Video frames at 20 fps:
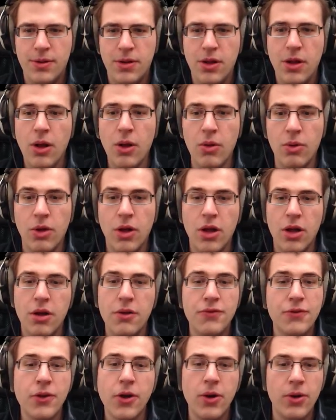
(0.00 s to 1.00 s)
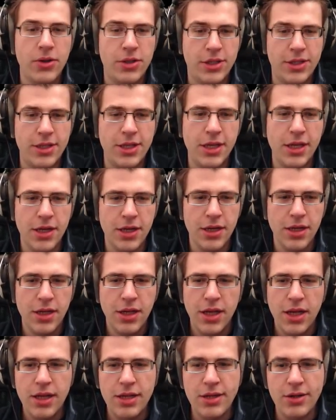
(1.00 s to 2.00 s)
Oh, of course, dear.
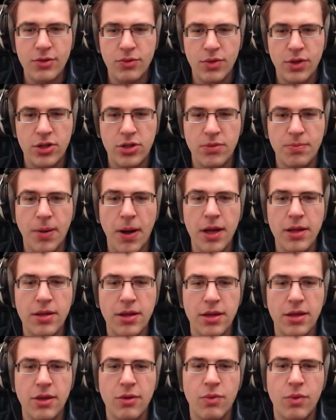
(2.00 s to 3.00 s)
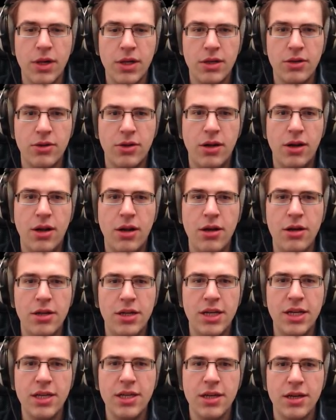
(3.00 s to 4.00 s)
I don't want to bother you while you're
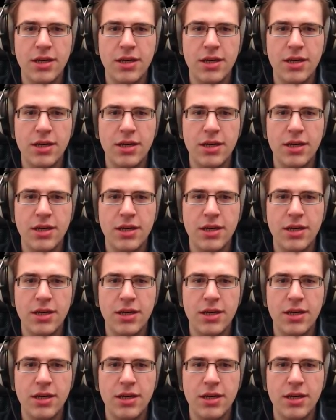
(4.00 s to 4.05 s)
learning.